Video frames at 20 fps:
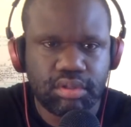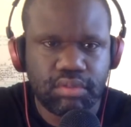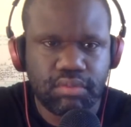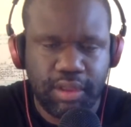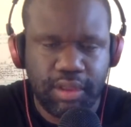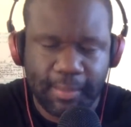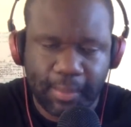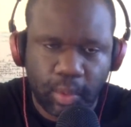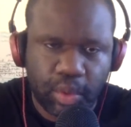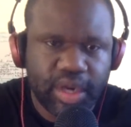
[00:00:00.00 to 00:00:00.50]

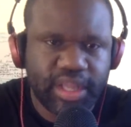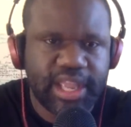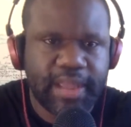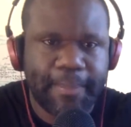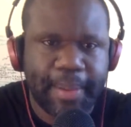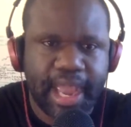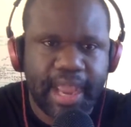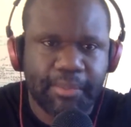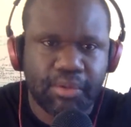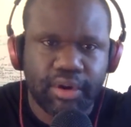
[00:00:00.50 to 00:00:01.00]
People want to get
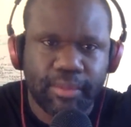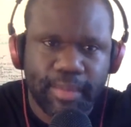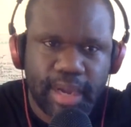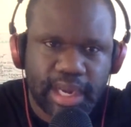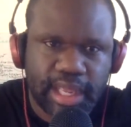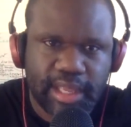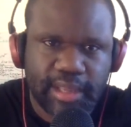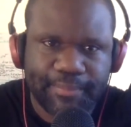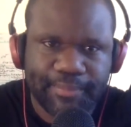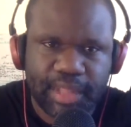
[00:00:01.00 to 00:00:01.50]
paid more
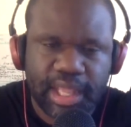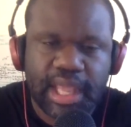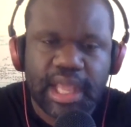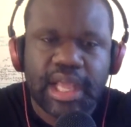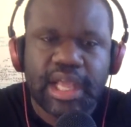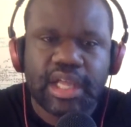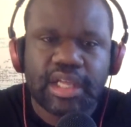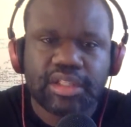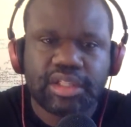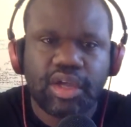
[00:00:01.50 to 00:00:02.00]
money.
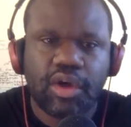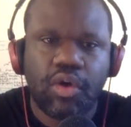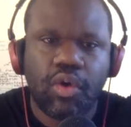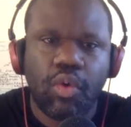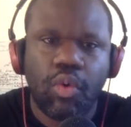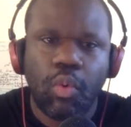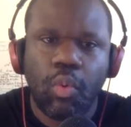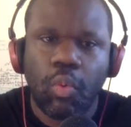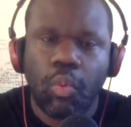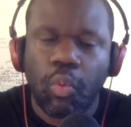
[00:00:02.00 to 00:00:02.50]

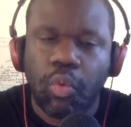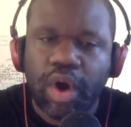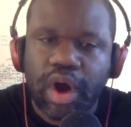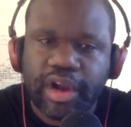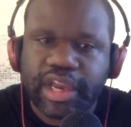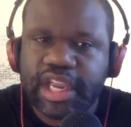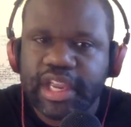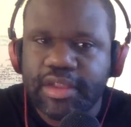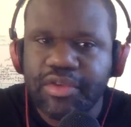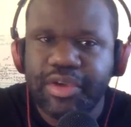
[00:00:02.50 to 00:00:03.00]
So, where
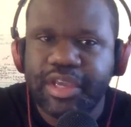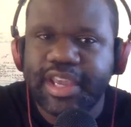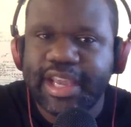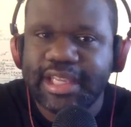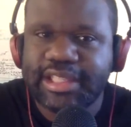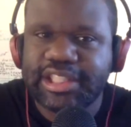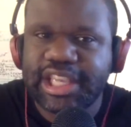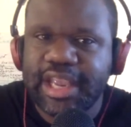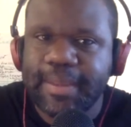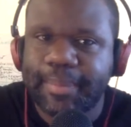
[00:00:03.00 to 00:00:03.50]
can you
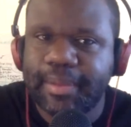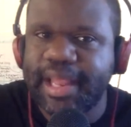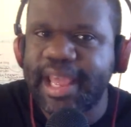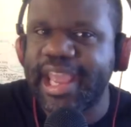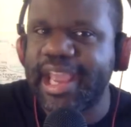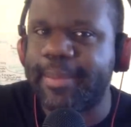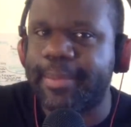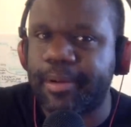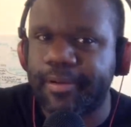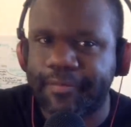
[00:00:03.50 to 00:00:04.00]
get cheap
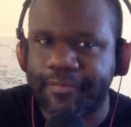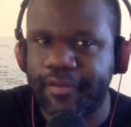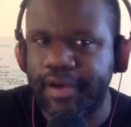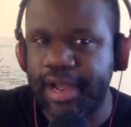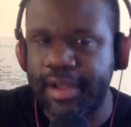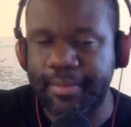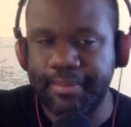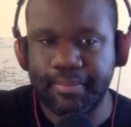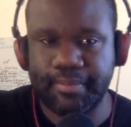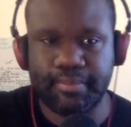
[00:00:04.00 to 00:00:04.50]
labor
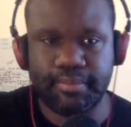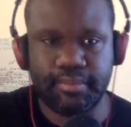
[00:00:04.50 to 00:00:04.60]
from?